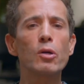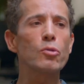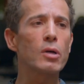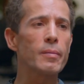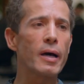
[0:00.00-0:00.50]
not
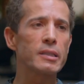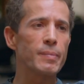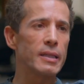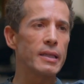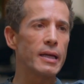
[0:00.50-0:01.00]
talking about
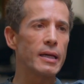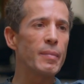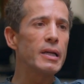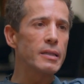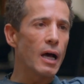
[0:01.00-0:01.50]
spending $1
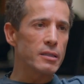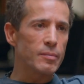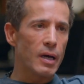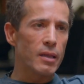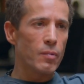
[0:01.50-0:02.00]
million
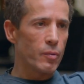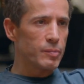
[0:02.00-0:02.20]
a month. We